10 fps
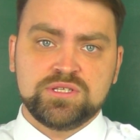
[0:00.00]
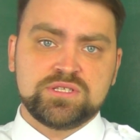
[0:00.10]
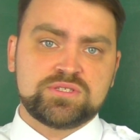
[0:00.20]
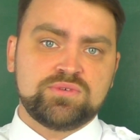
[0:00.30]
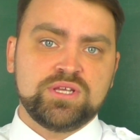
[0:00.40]

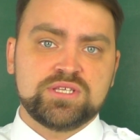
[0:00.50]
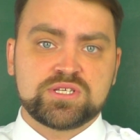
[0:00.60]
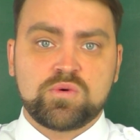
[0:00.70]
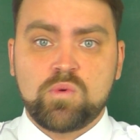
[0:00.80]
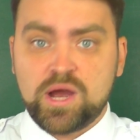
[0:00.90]
industry is
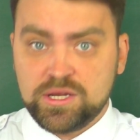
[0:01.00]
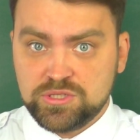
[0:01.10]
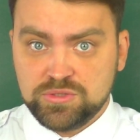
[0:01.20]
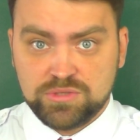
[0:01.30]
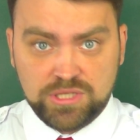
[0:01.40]

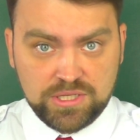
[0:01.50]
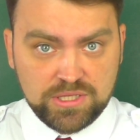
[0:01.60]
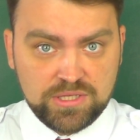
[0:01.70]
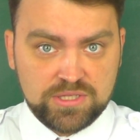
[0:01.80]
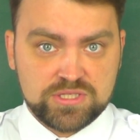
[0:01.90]
quite unique
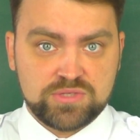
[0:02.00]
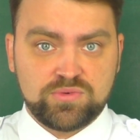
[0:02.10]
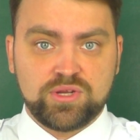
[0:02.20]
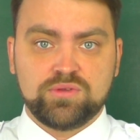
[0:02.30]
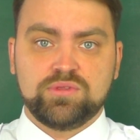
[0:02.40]
in its
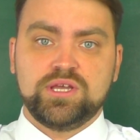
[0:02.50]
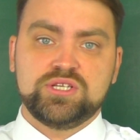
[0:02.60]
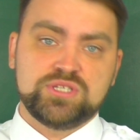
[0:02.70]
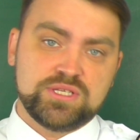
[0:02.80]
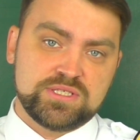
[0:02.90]

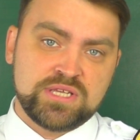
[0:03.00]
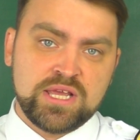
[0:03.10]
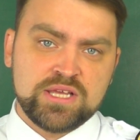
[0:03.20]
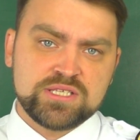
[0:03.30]
regulations.